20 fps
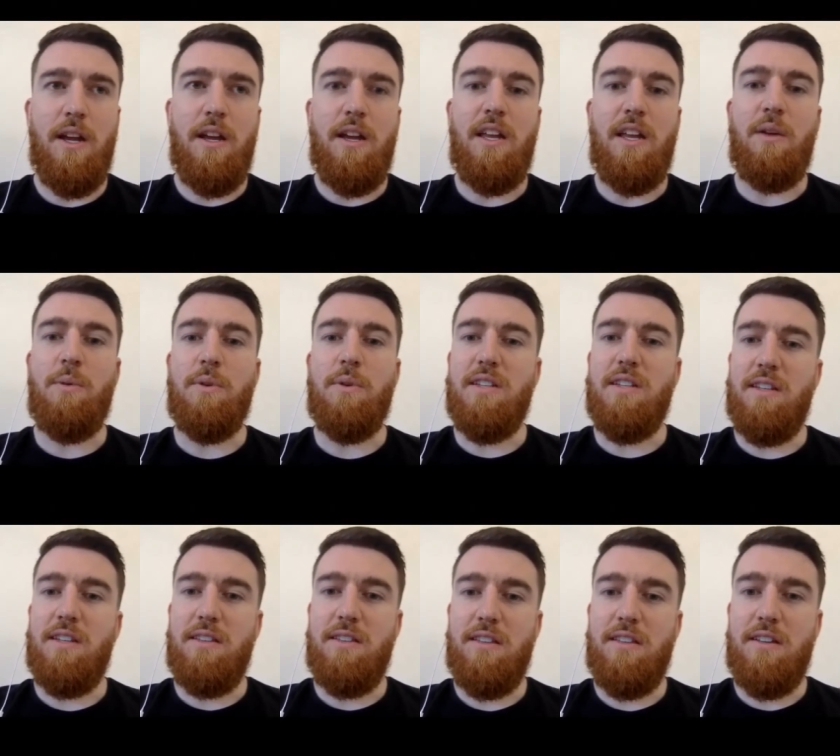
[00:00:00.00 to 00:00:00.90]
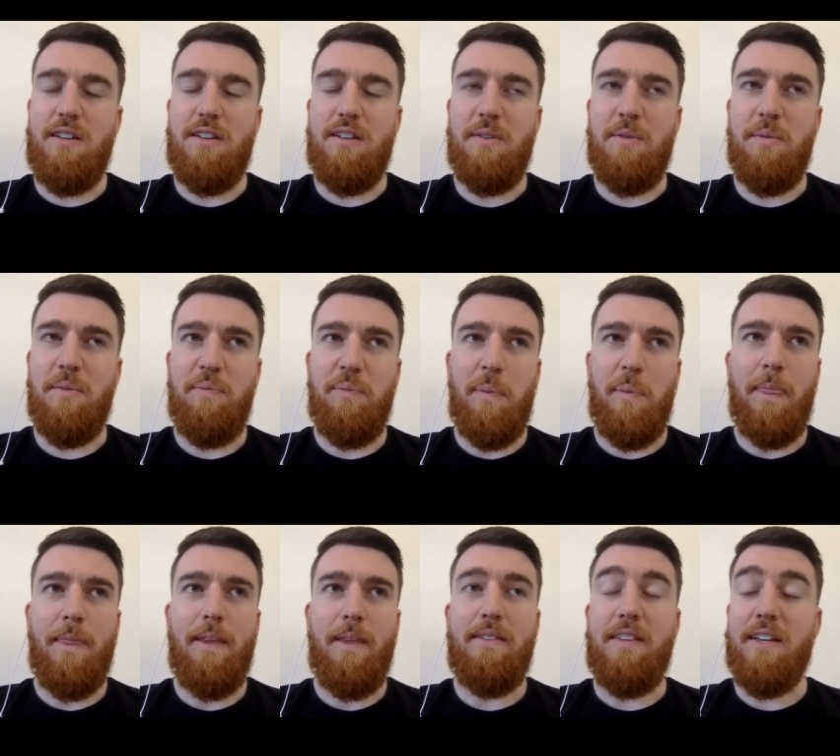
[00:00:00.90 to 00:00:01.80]
he was in the
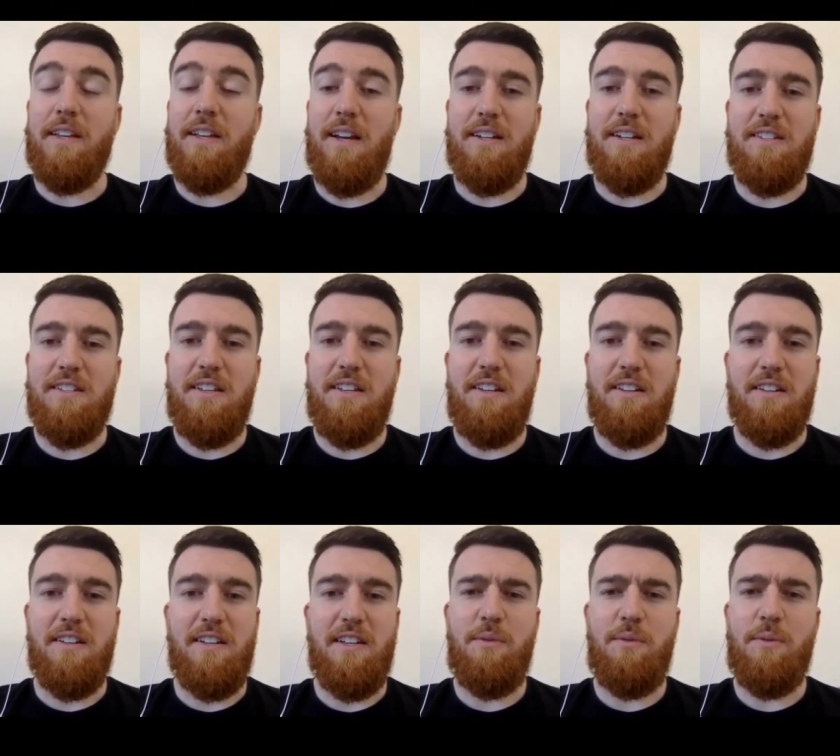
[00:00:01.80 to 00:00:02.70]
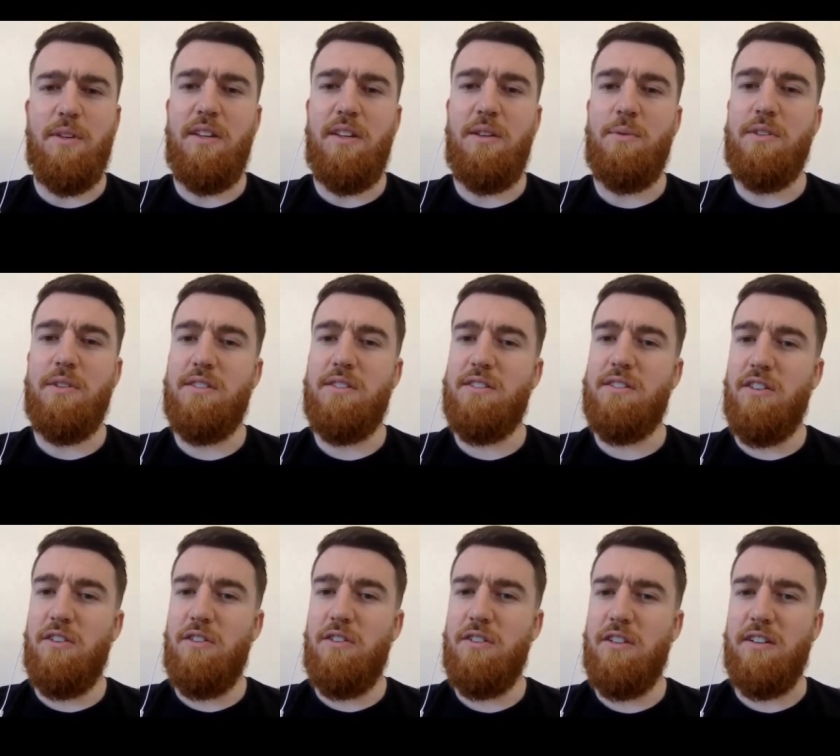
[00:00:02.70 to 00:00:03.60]
the canteen and he he was
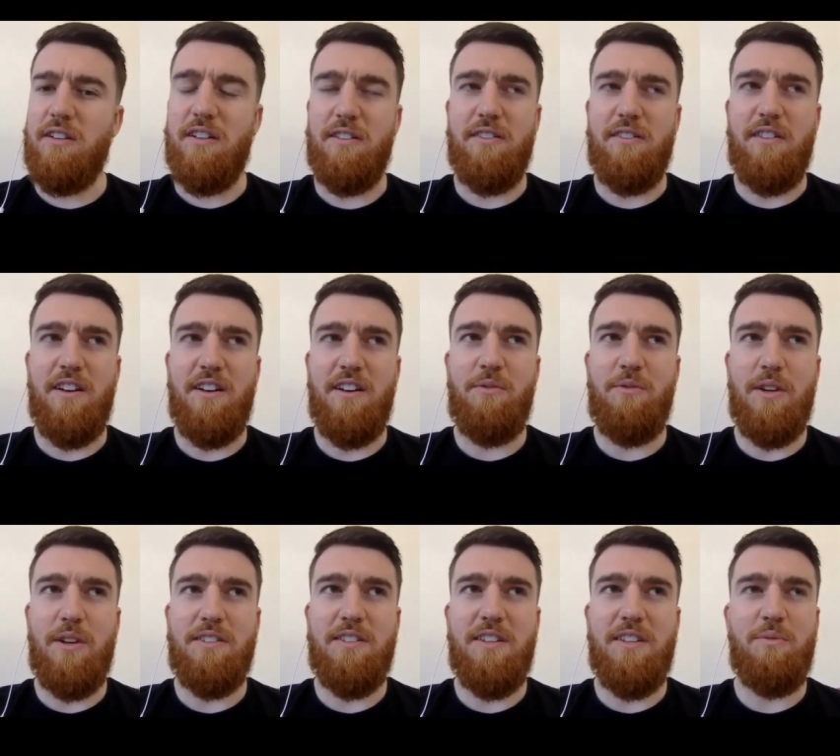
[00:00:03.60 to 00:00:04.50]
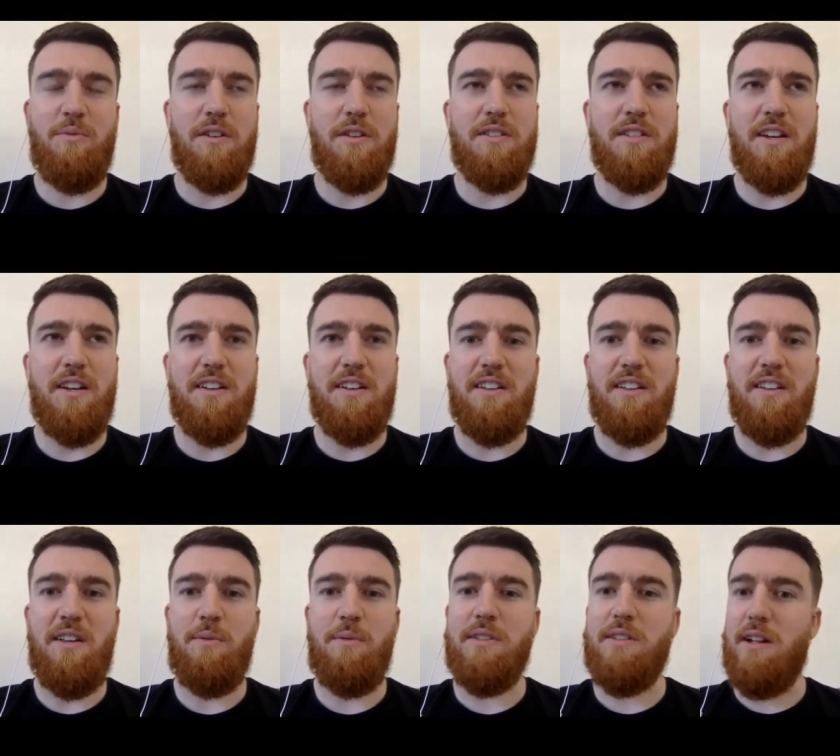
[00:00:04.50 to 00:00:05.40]
talking and I went in one day and
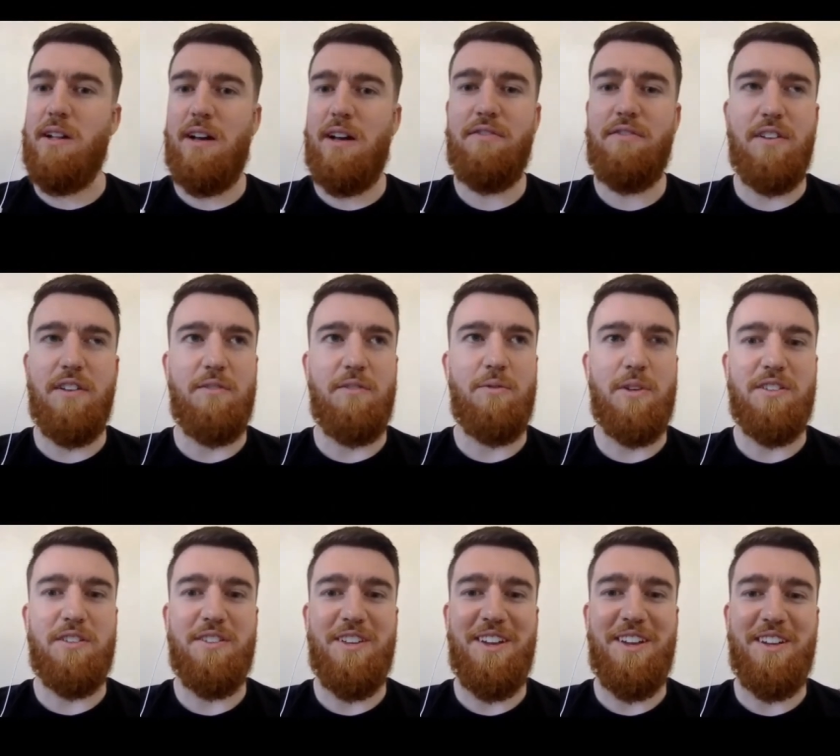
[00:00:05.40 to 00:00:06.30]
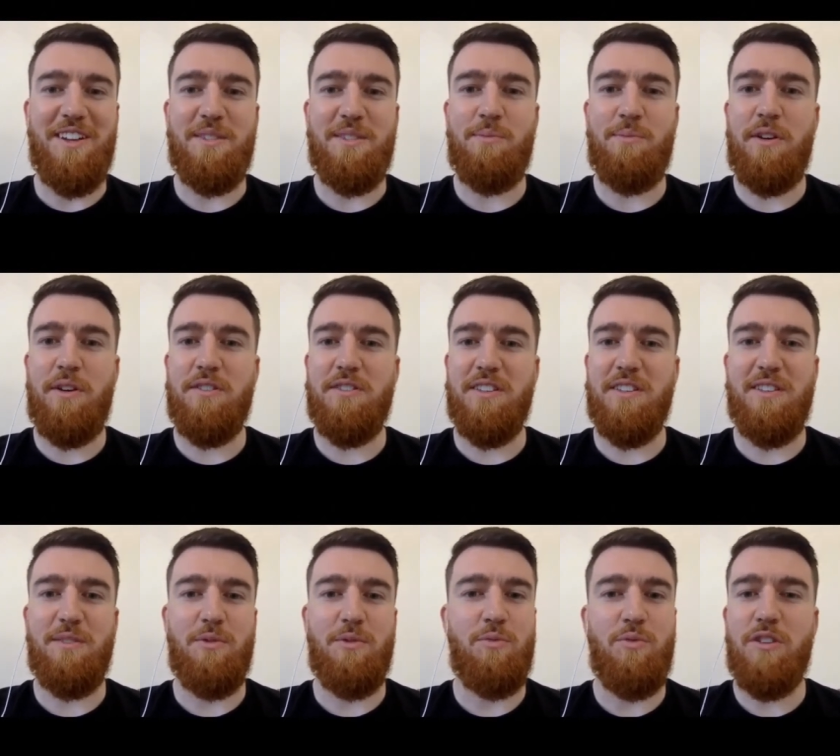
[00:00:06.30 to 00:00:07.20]
he was laughing with uh, his peers and they
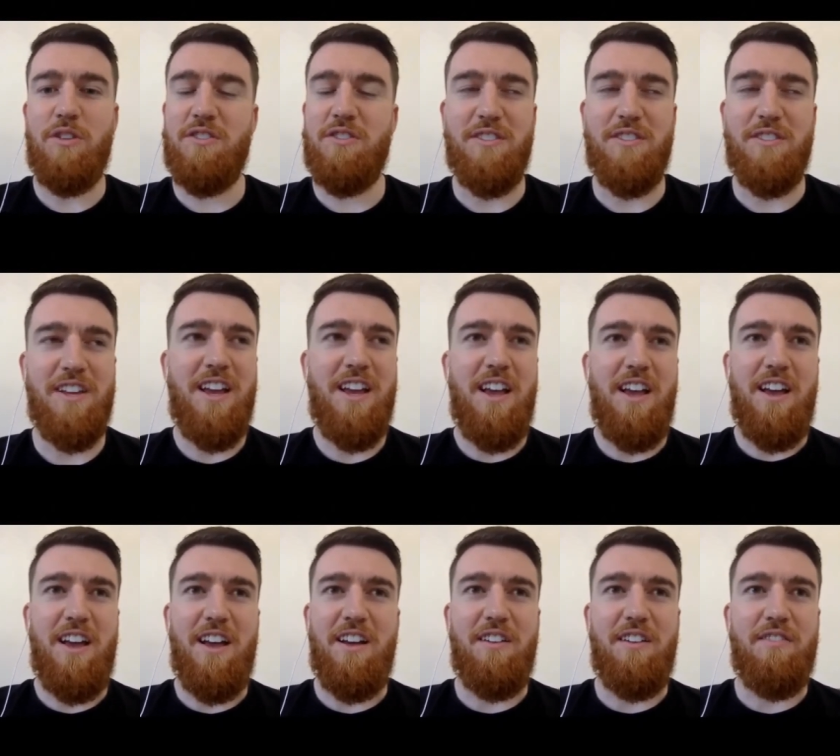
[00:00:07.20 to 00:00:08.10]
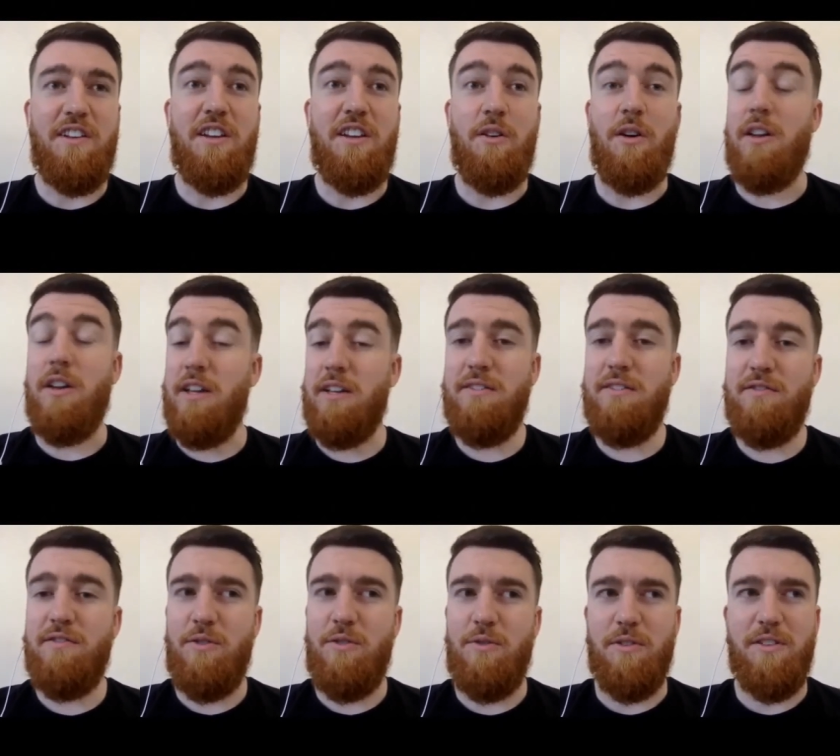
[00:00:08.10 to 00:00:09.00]
were watching uh, a video on his
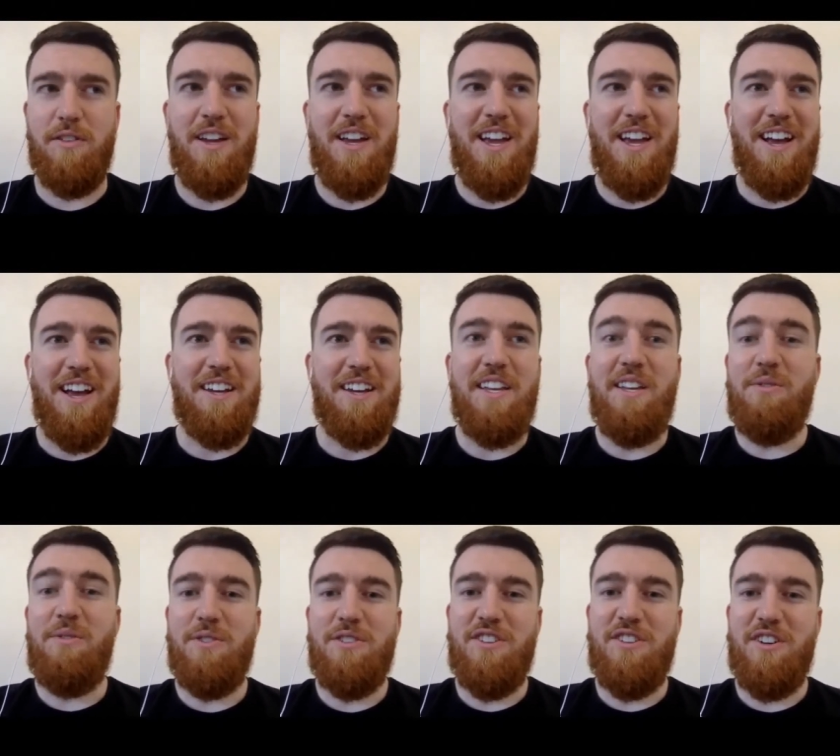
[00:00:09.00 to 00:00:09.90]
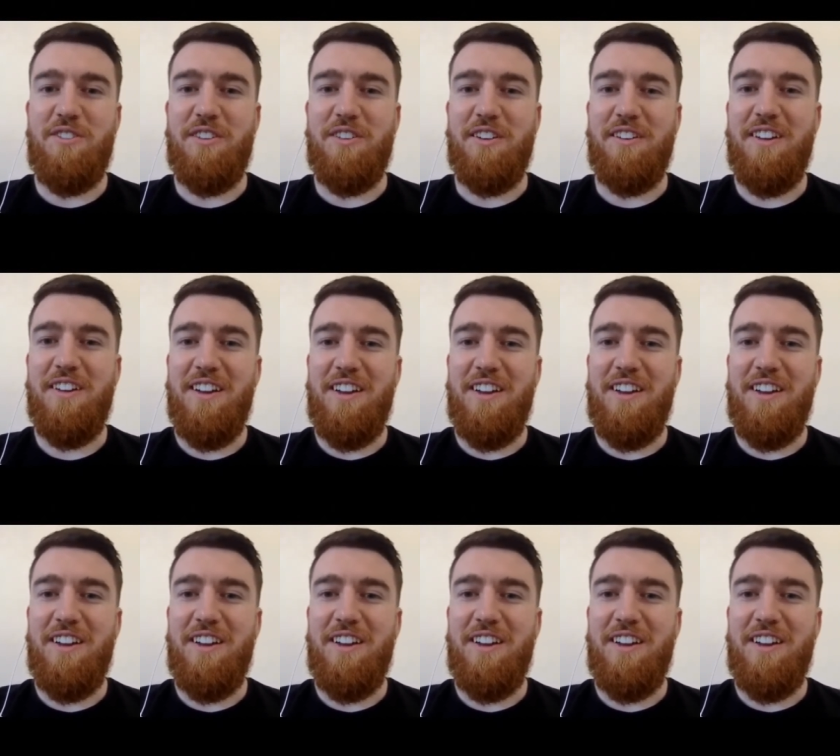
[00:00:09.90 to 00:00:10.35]
phone and he was sharing